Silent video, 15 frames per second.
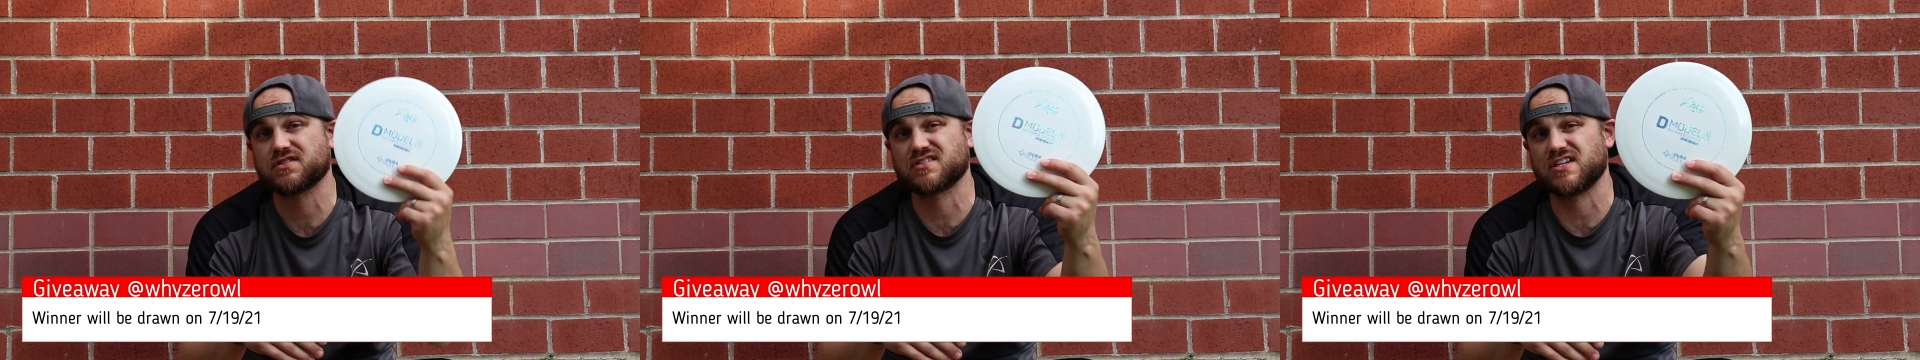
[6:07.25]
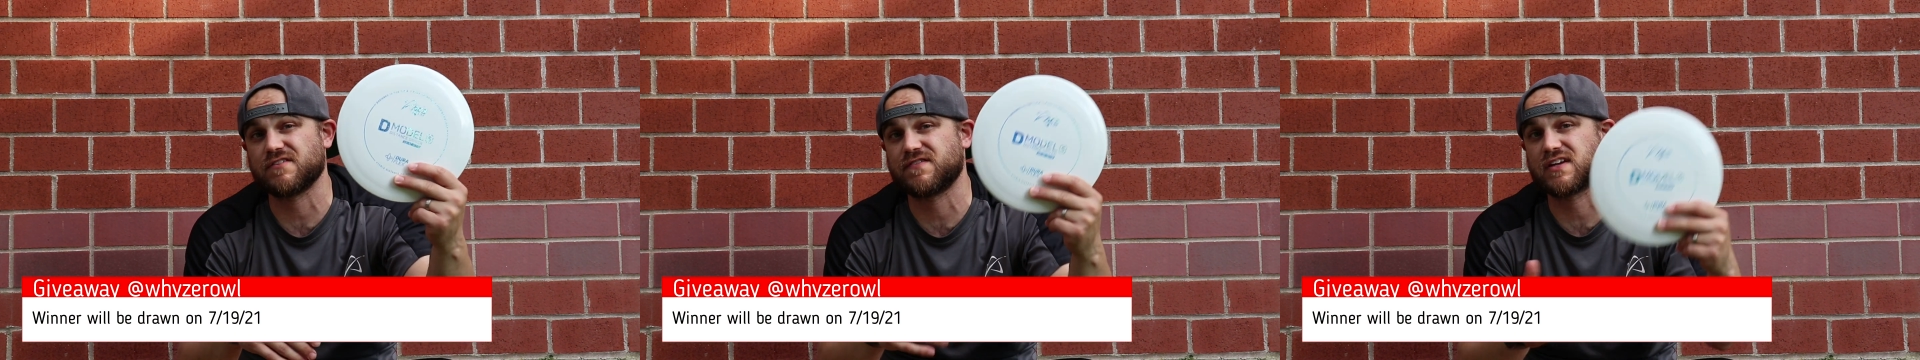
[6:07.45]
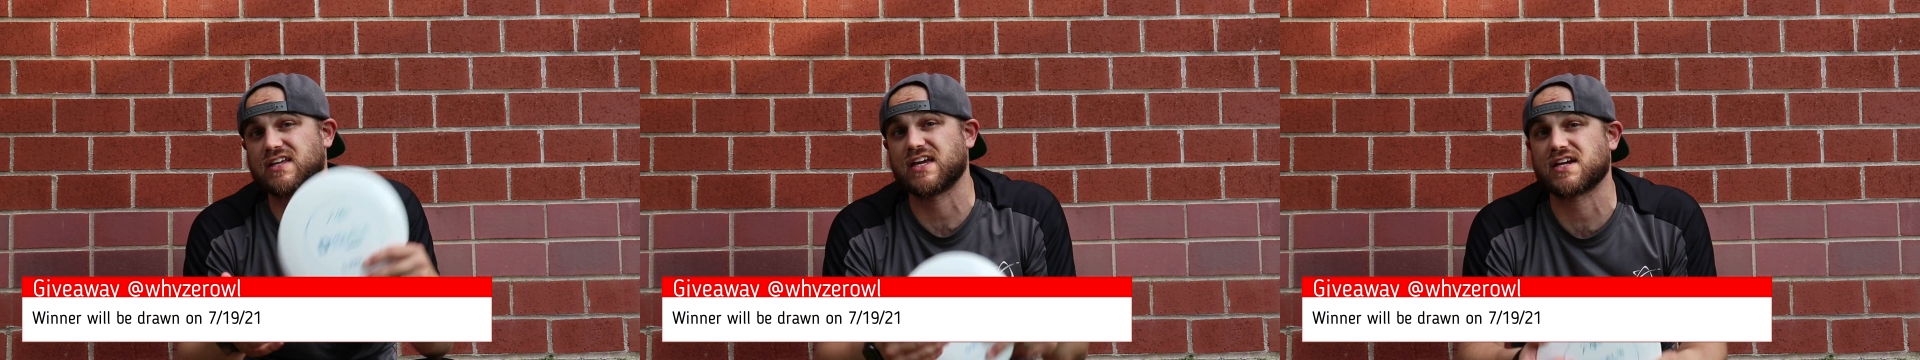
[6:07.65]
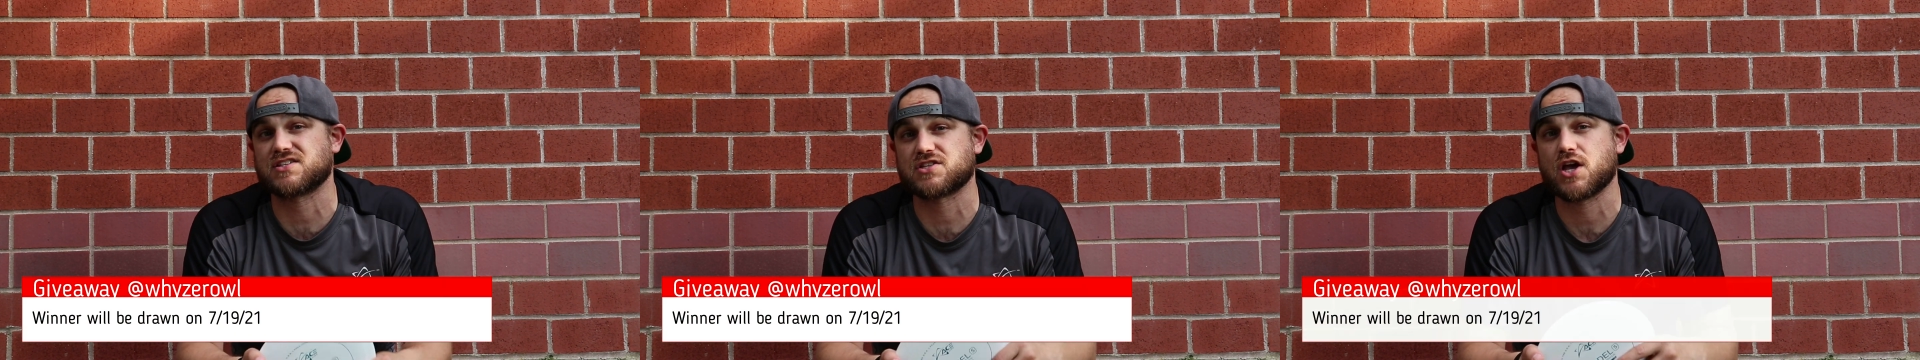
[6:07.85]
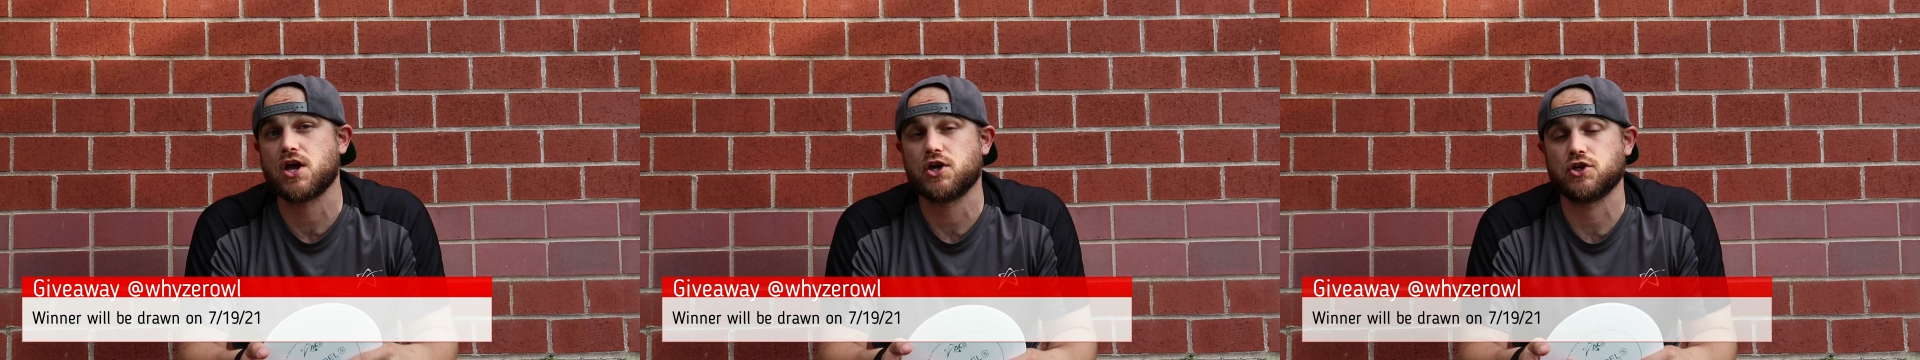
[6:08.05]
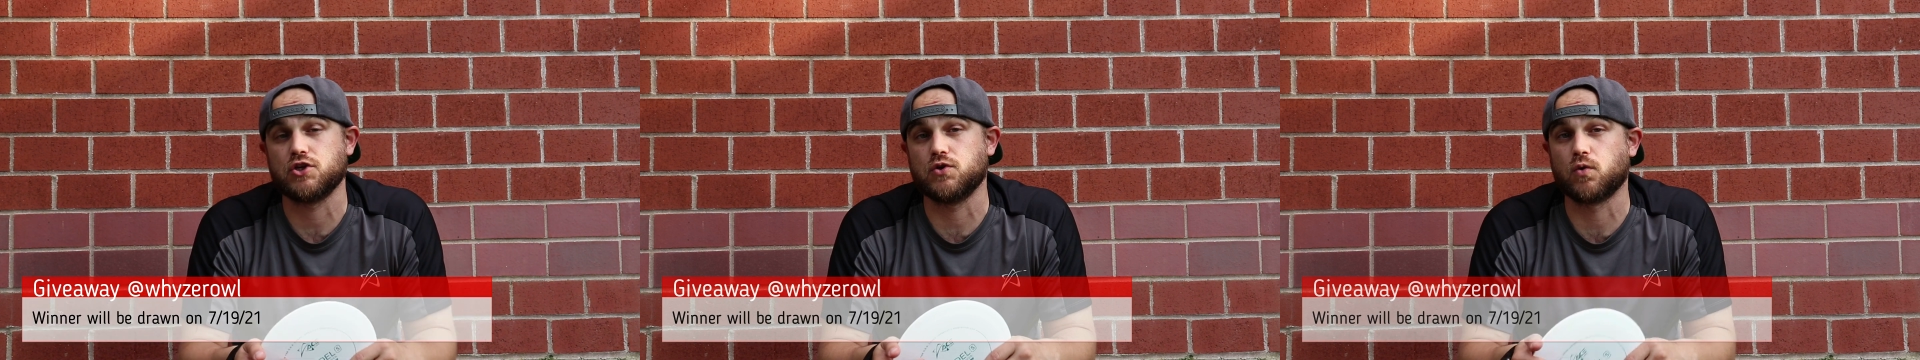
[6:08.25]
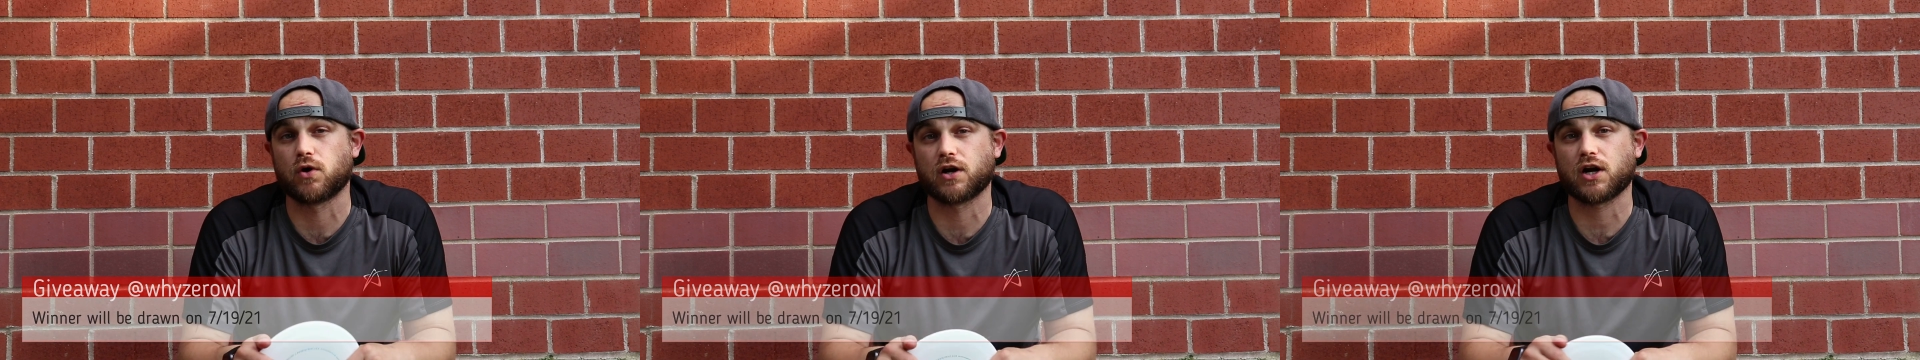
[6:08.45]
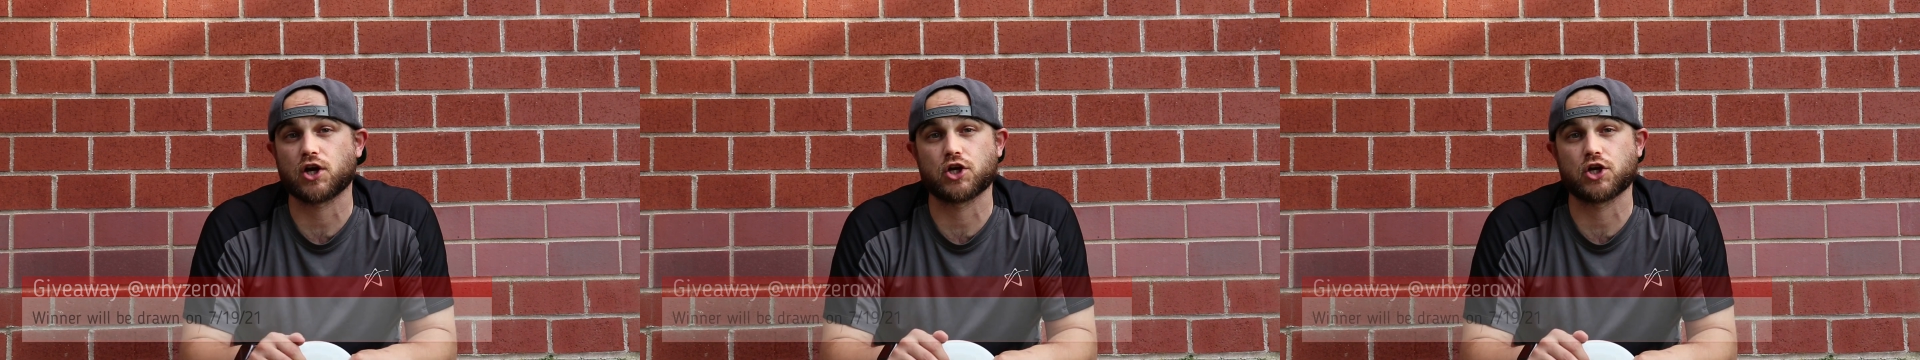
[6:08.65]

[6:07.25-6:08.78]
see if it kicks your